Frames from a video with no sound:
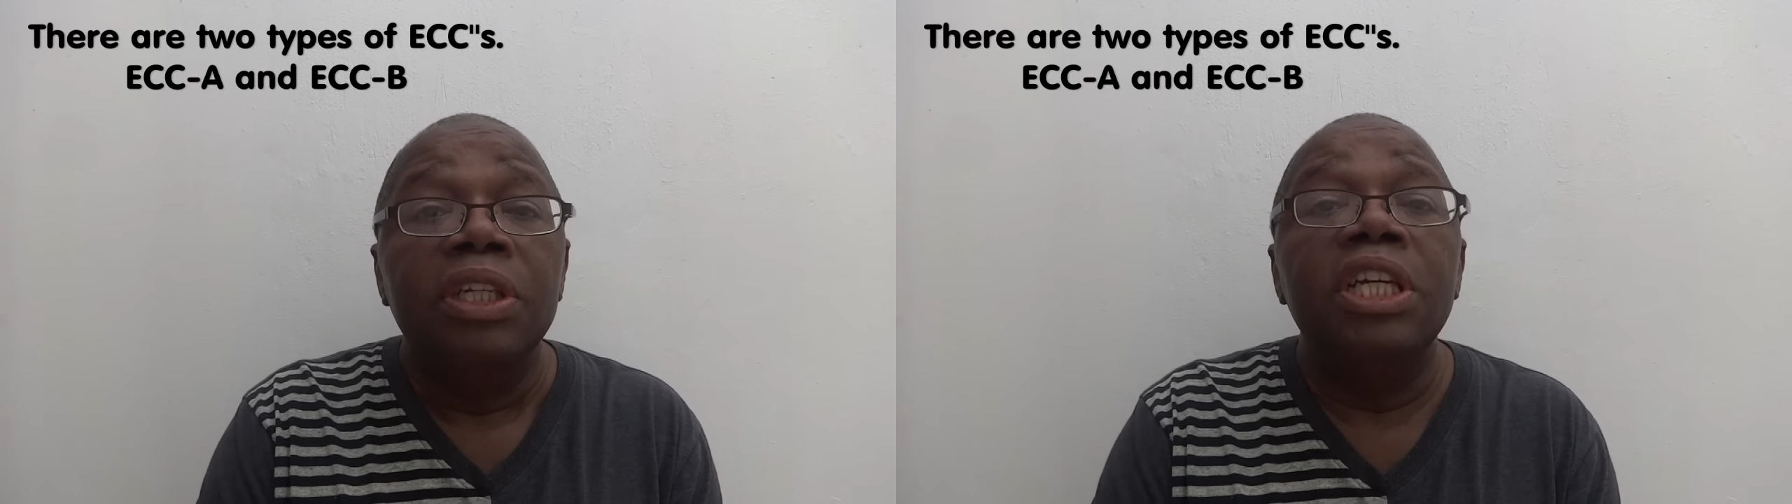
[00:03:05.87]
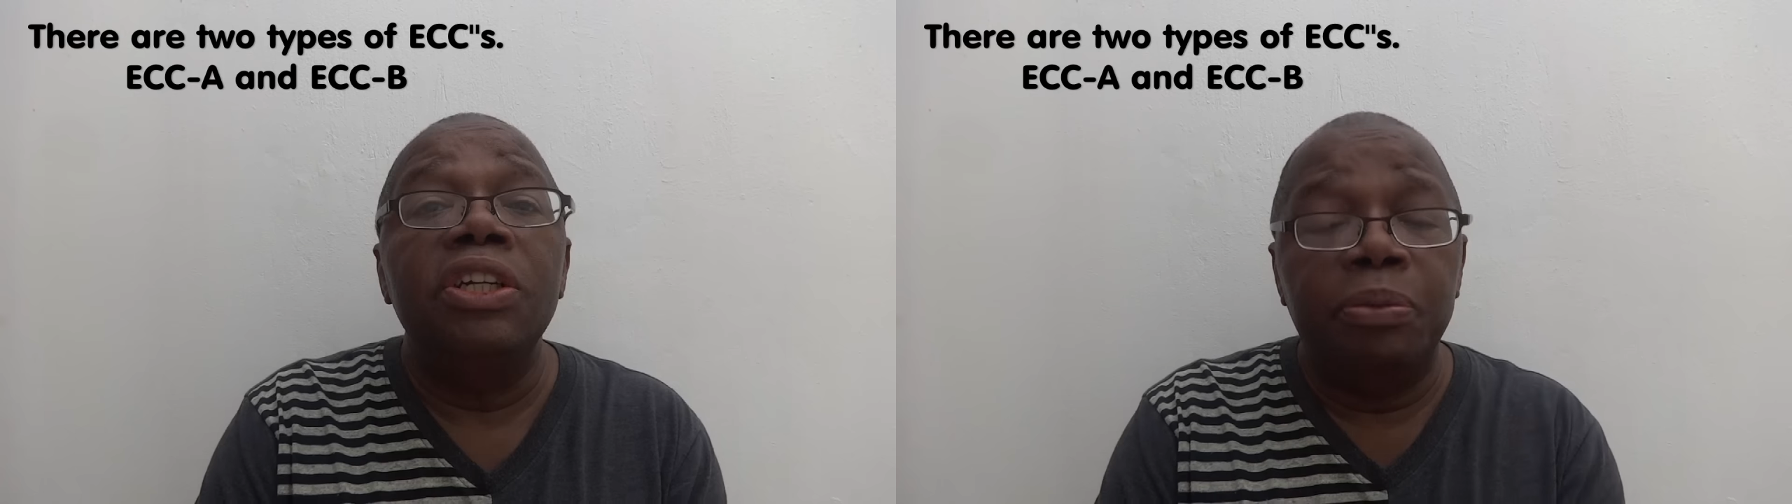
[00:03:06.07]

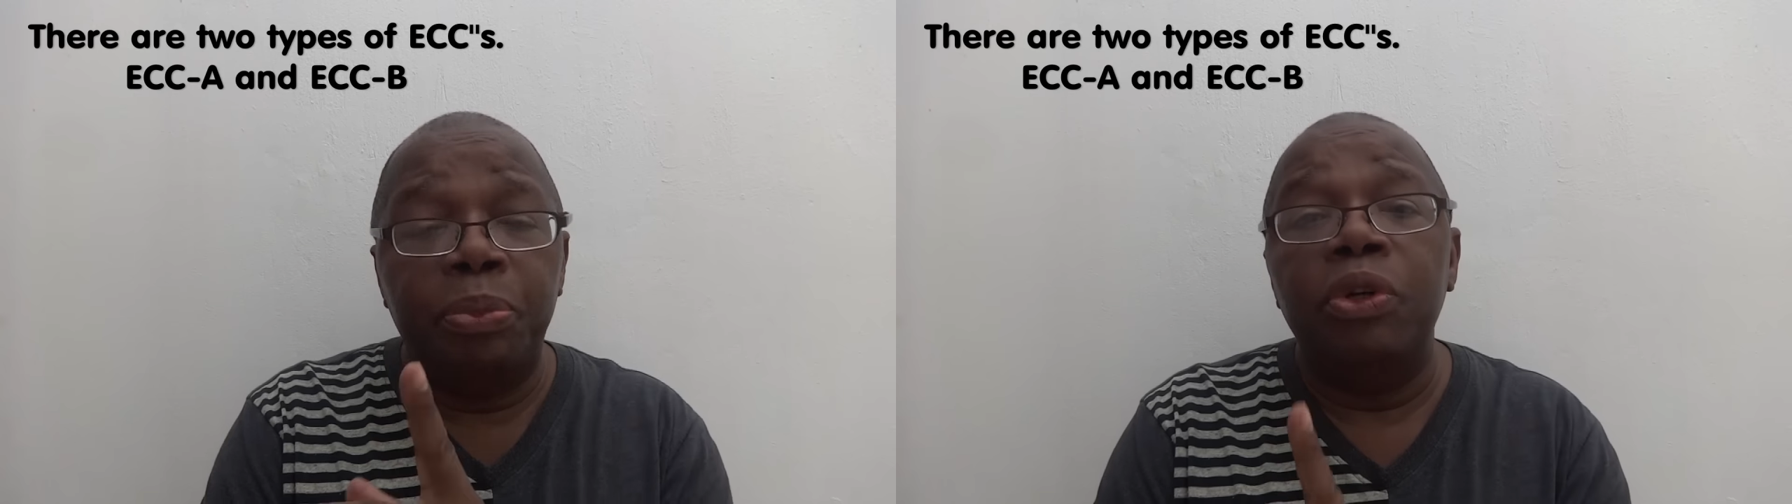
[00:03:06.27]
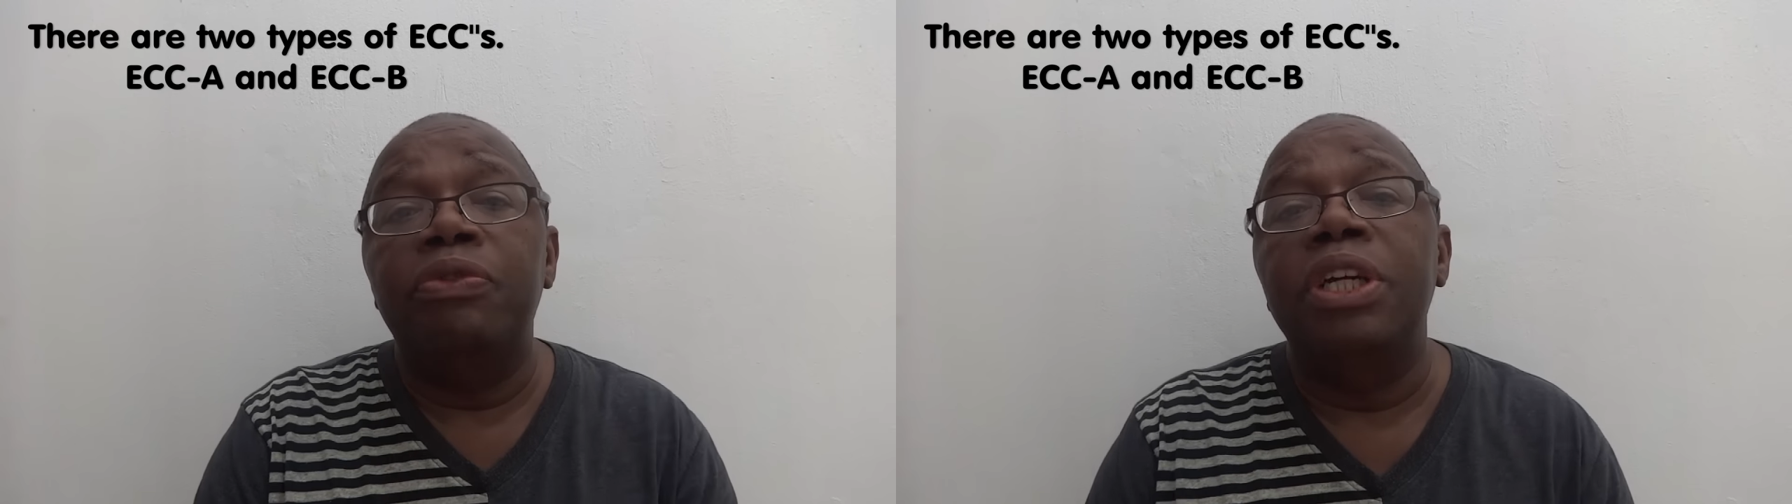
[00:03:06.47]
Here's a
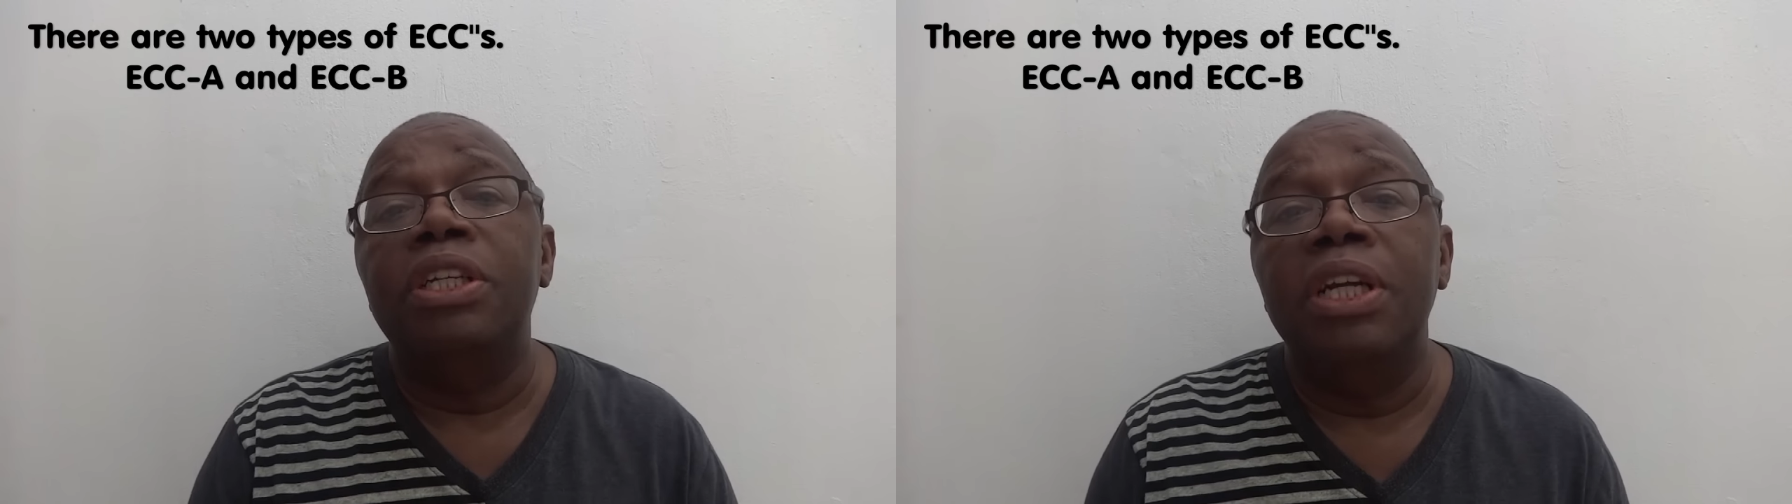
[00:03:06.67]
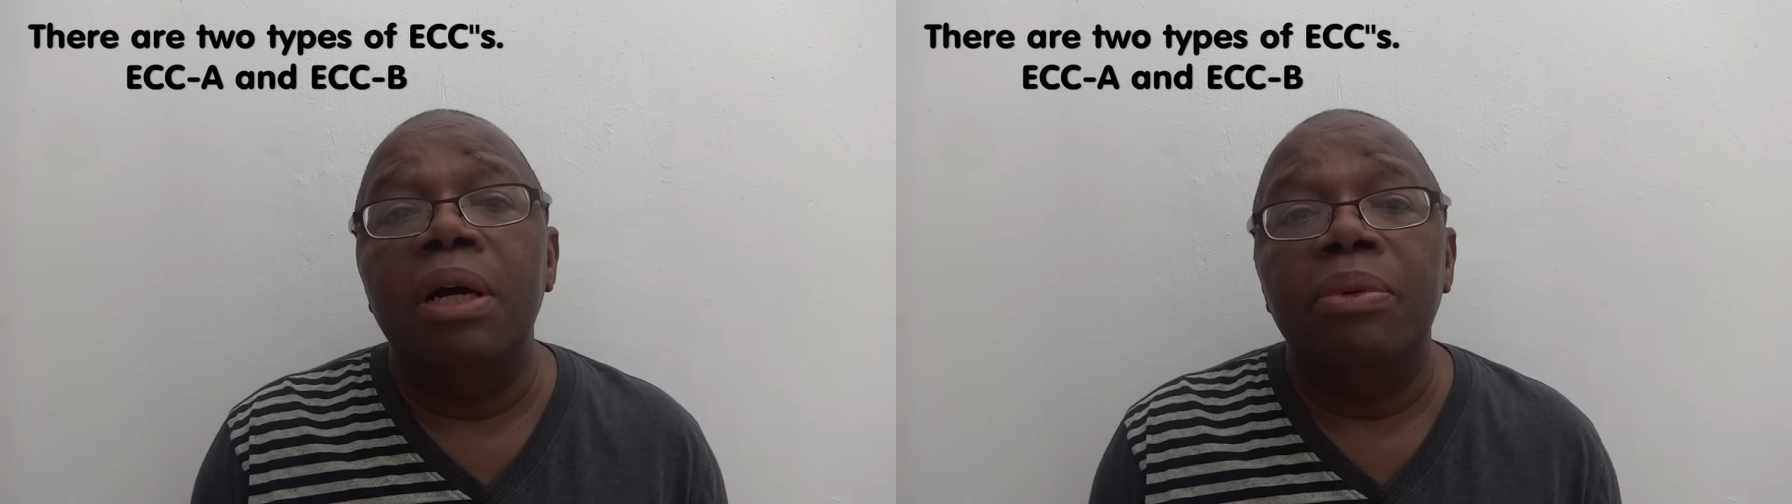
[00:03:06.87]
perfect
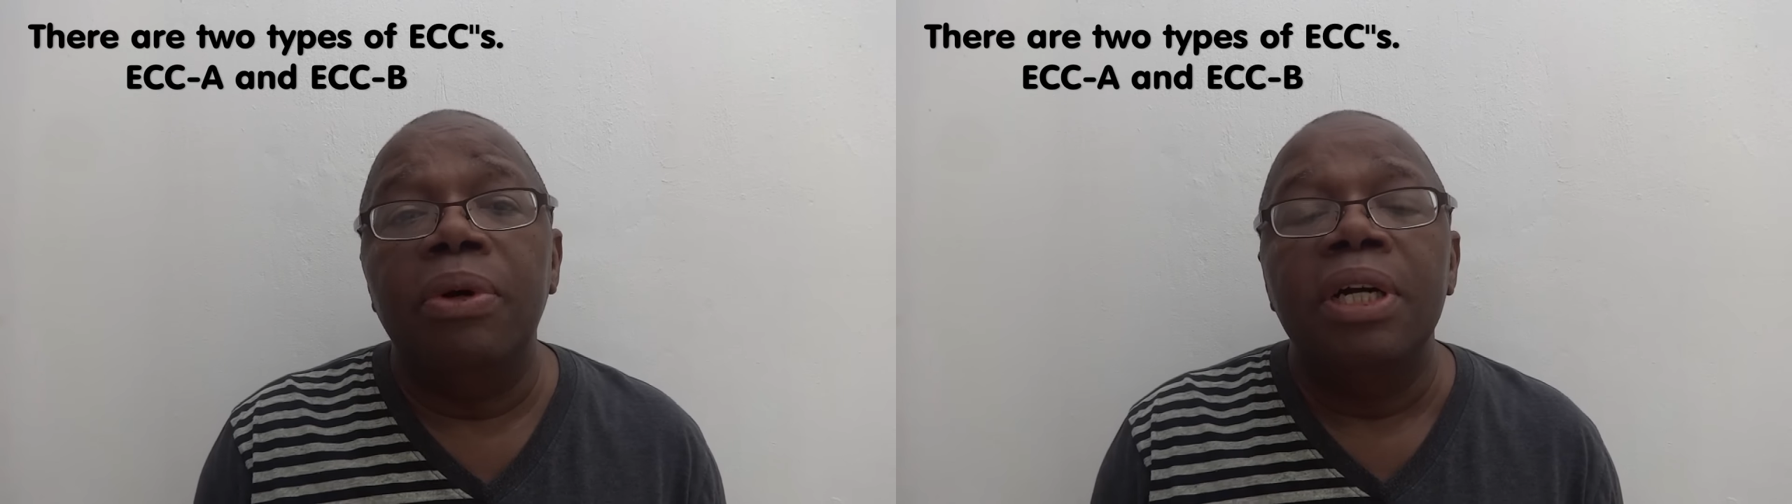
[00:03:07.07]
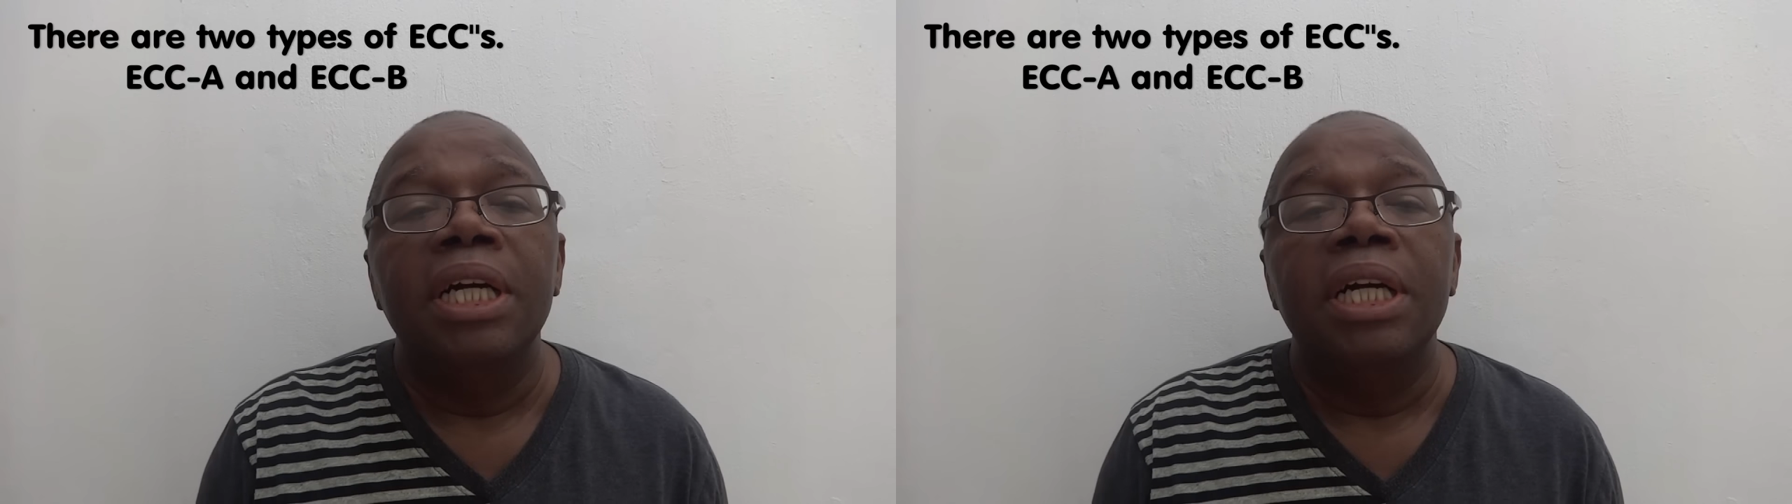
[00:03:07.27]
example.